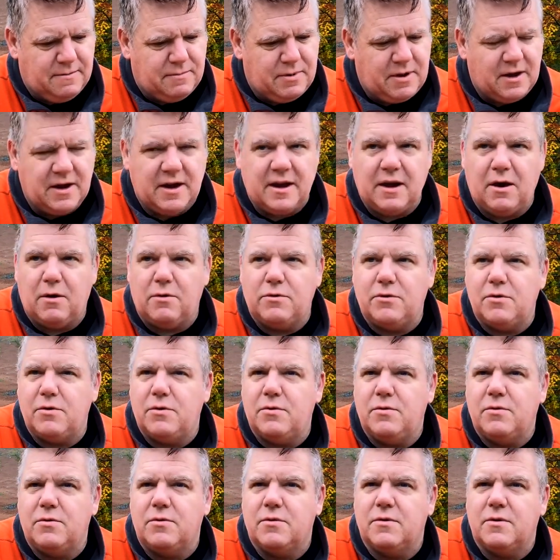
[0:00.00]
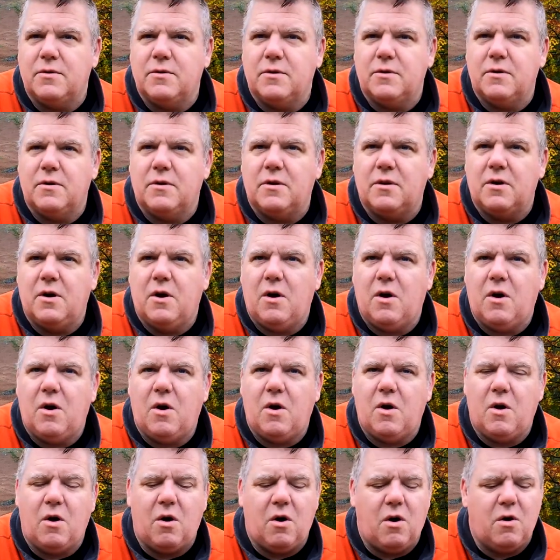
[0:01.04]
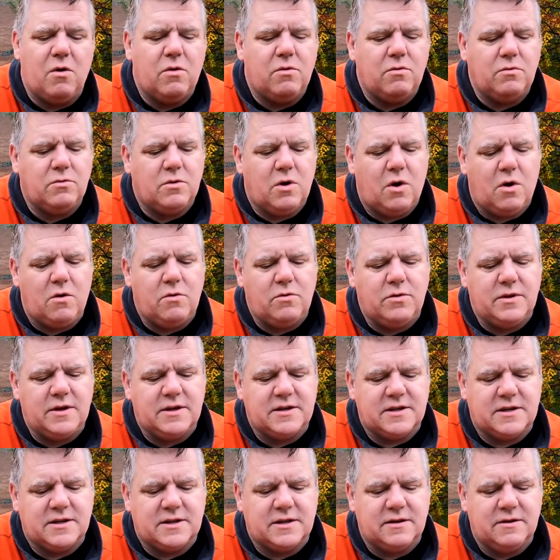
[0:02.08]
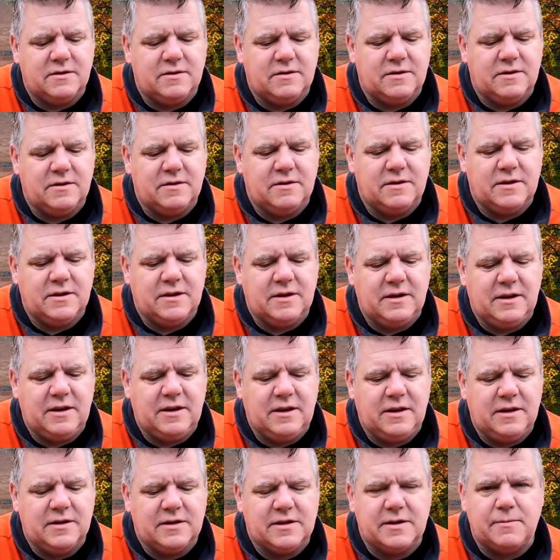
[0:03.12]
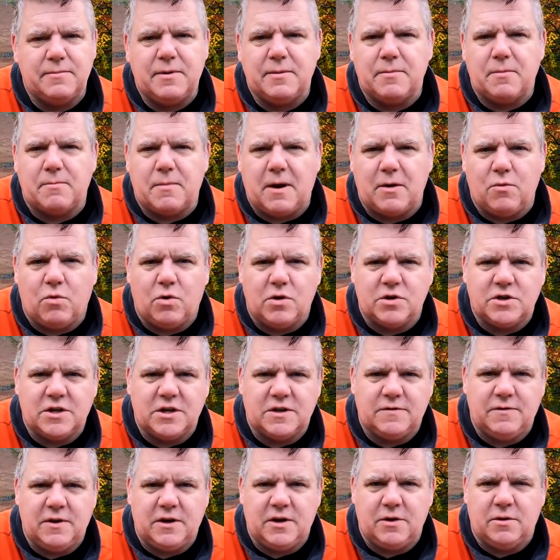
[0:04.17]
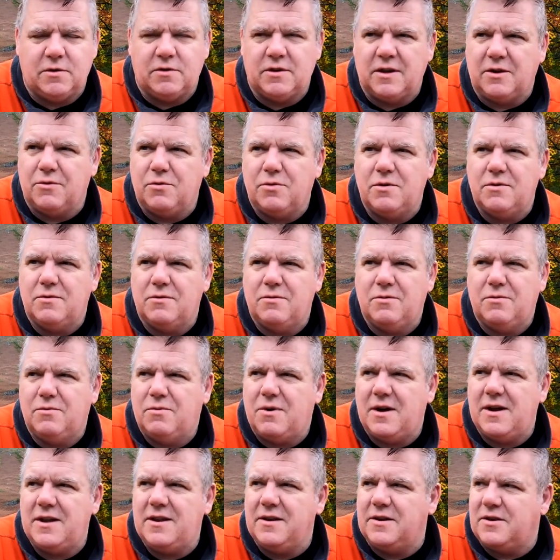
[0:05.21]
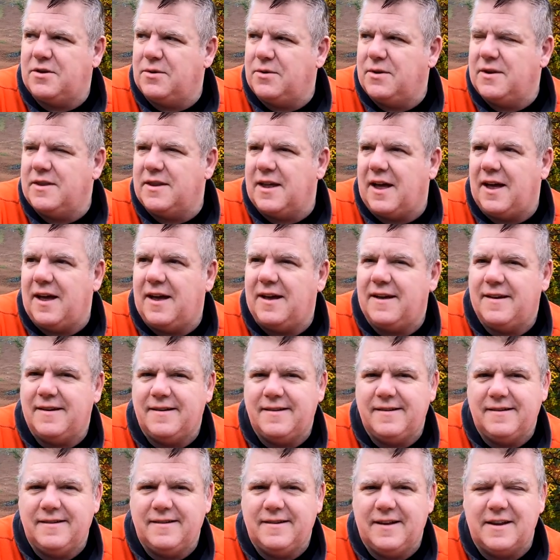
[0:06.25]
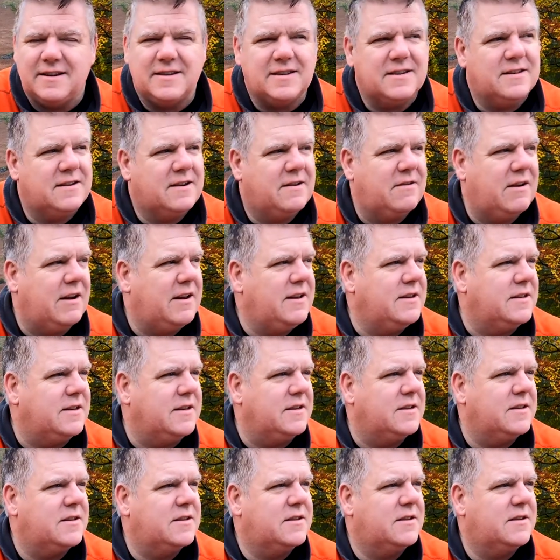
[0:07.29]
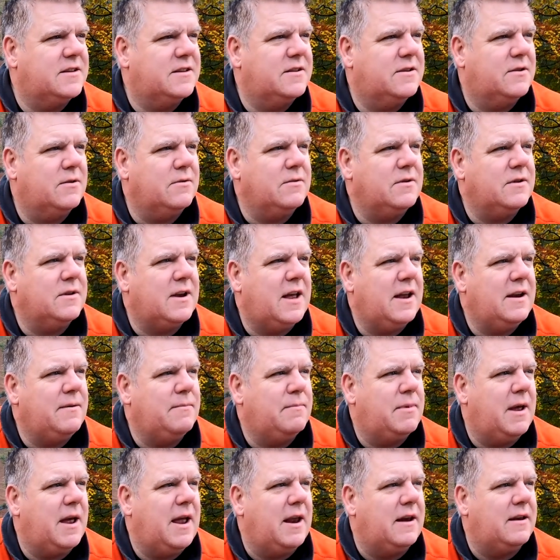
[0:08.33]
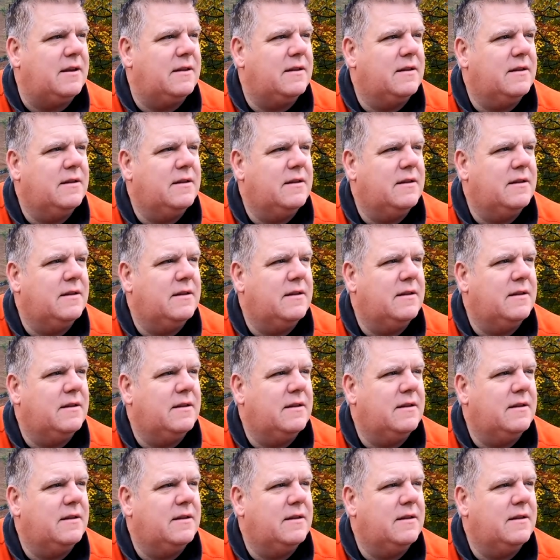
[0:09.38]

But although all this, some people might watch this video and think, why are you doing that? That's crazy. Just go and lie in bed,